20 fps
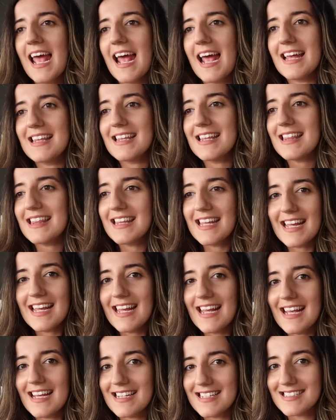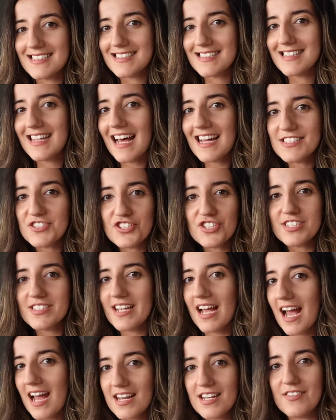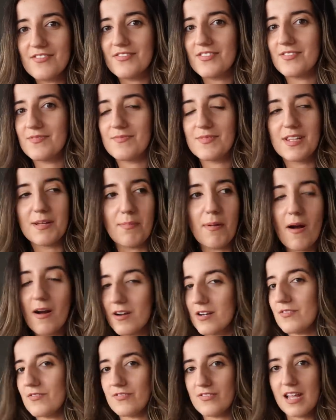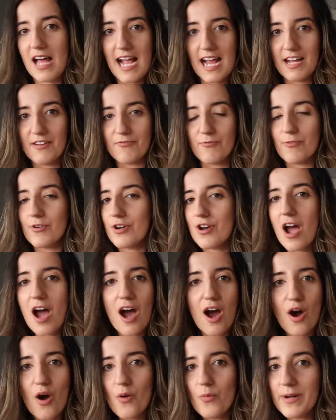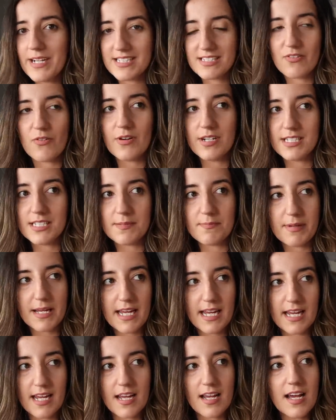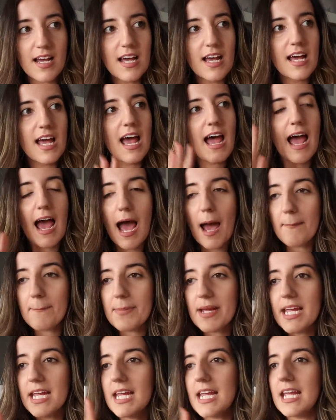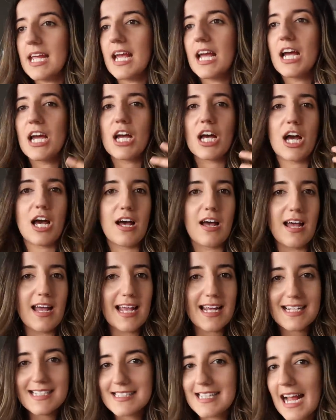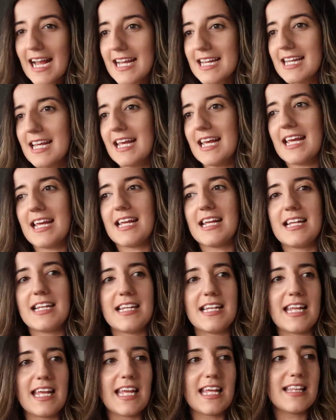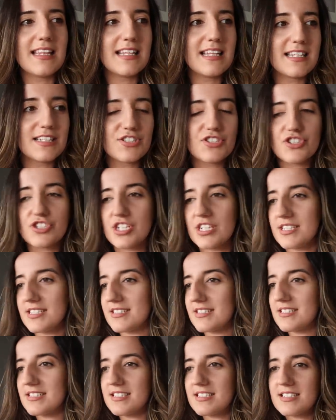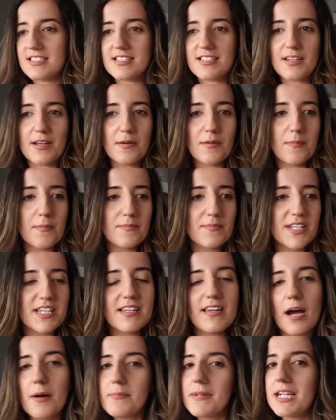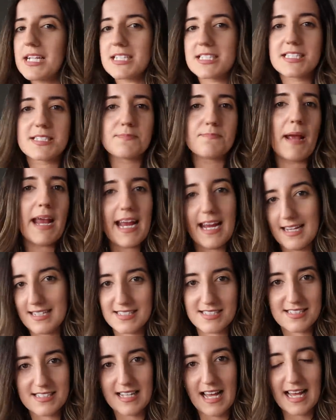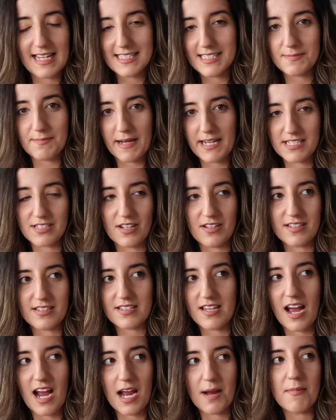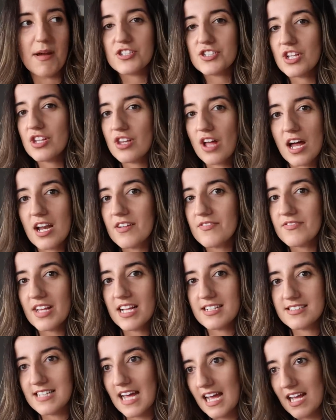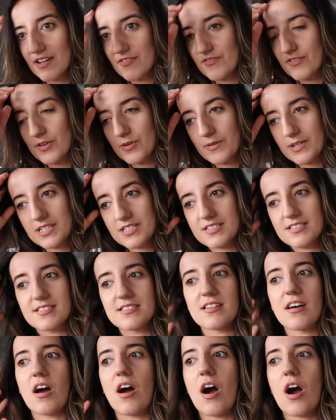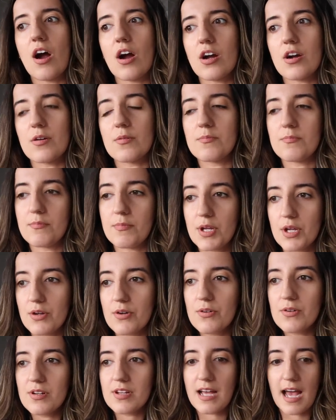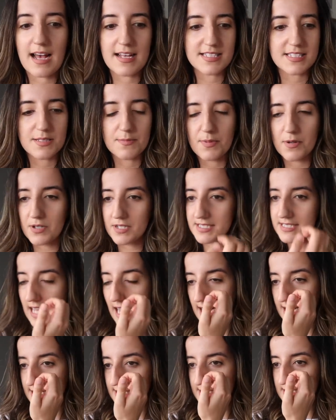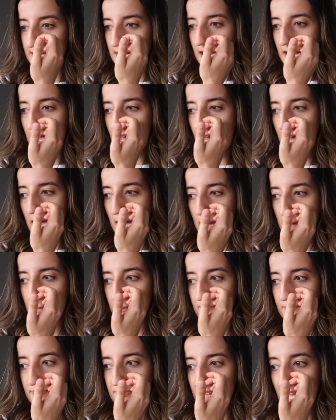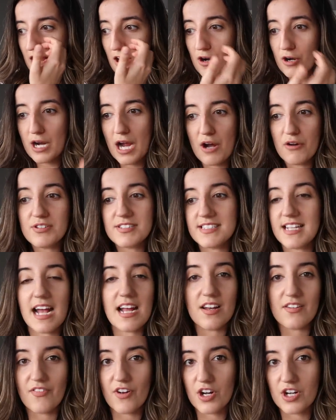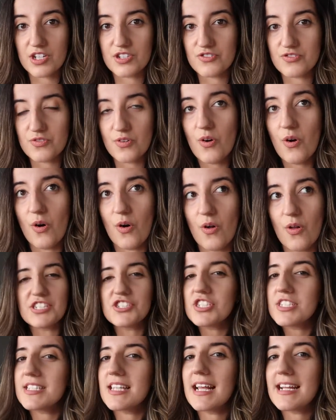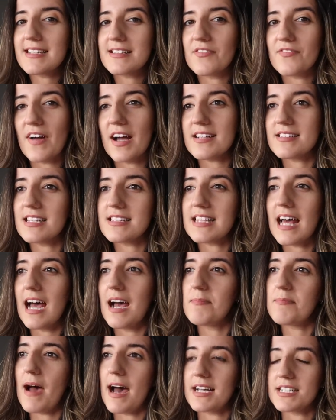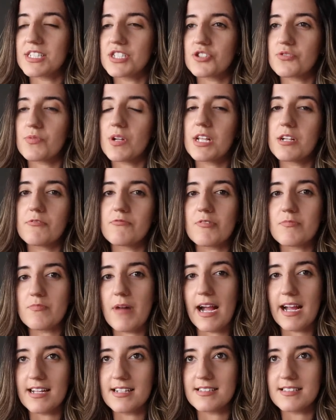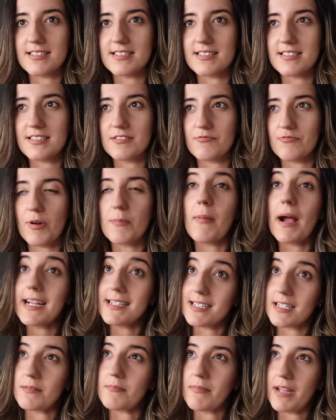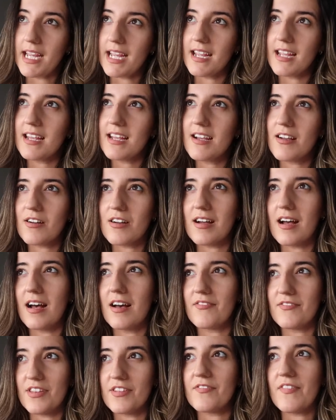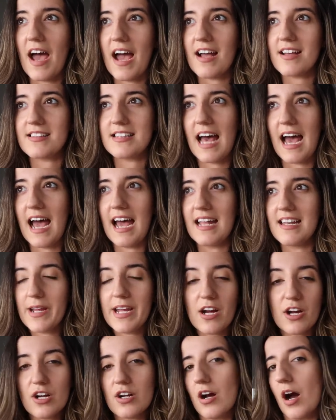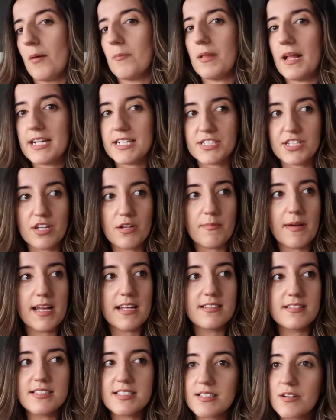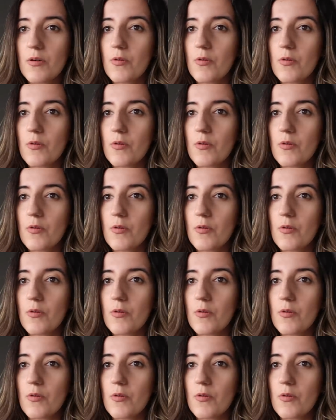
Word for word: And the thing is, that's just kind of the part of life. We're not always going to be happy, uh, excited in this just yummy space, headspace all the time. There's a lot of things that influence our mood, as the book says, um, that are outside of our control. I just like the fact that that passage really reminds reminded me of the fact that we are complex humans.